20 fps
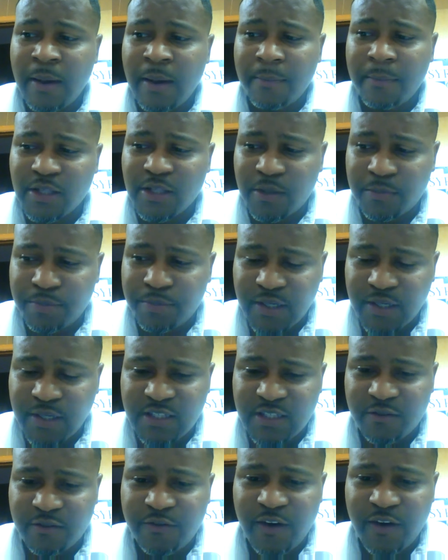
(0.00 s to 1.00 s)
But the
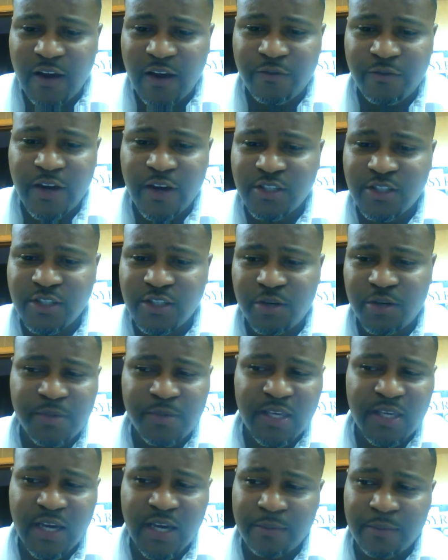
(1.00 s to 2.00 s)
police and firefighters should
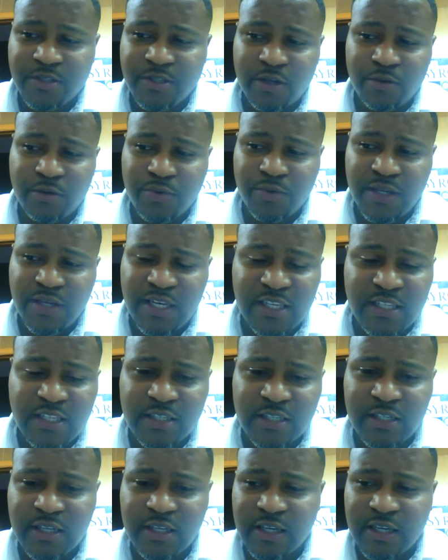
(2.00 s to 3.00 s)
be compensated. We need
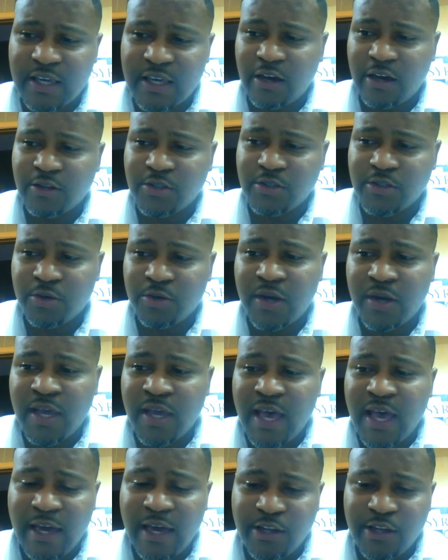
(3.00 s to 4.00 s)
to look at also
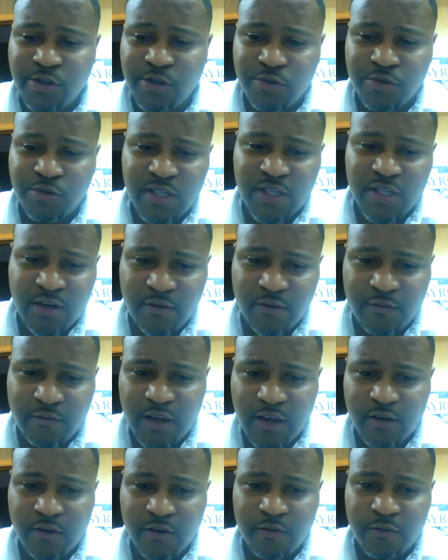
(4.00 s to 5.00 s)
how to use
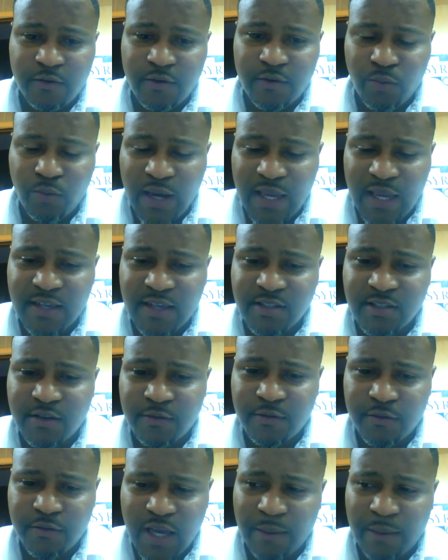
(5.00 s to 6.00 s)
innovative ways
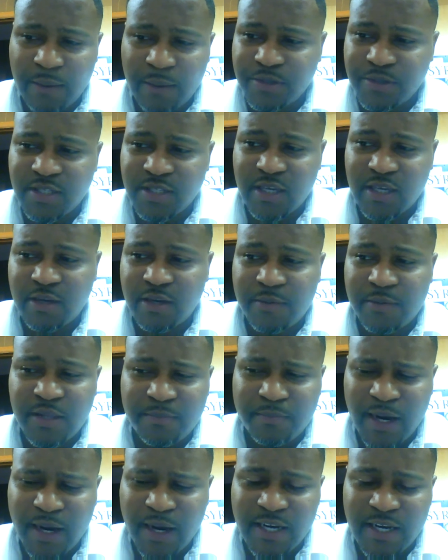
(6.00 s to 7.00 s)
of compensating them. It
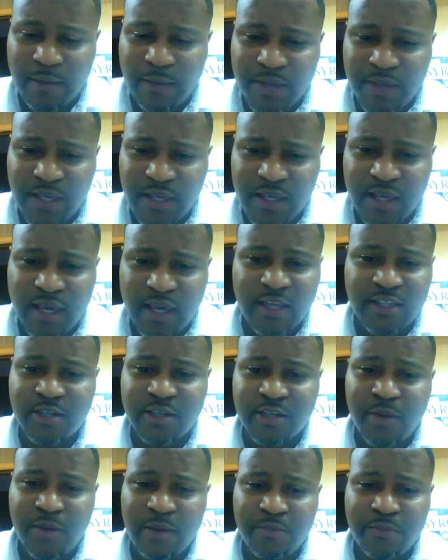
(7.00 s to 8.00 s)
might not be cash.
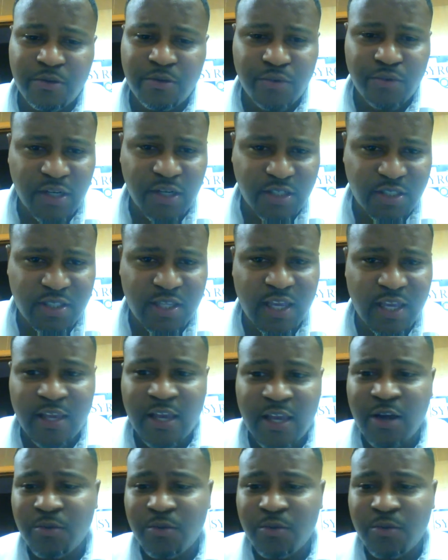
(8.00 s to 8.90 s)
It might be real estate.